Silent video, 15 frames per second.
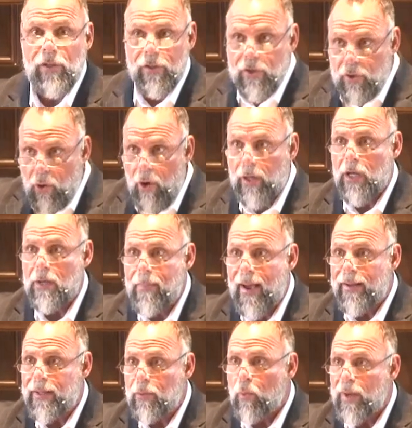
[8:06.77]
It's talking
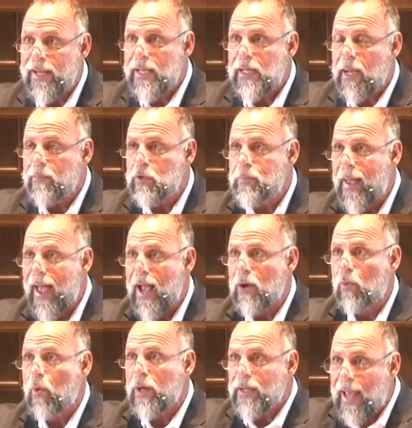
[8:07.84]
about when he comes back.
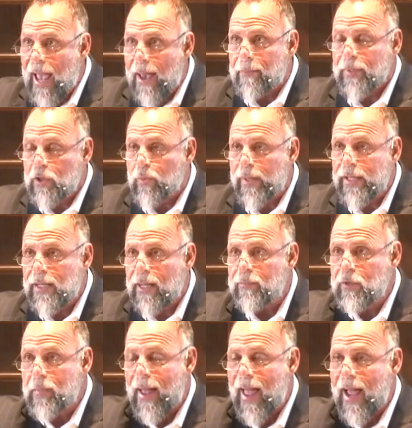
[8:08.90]
What happens when he
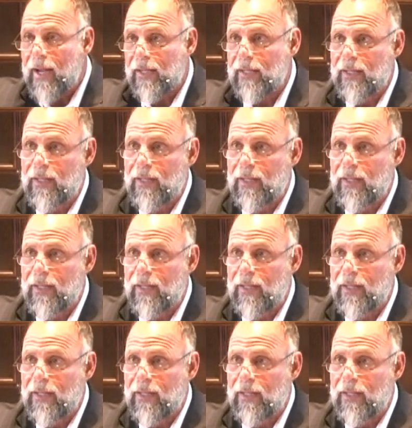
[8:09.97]
comes back?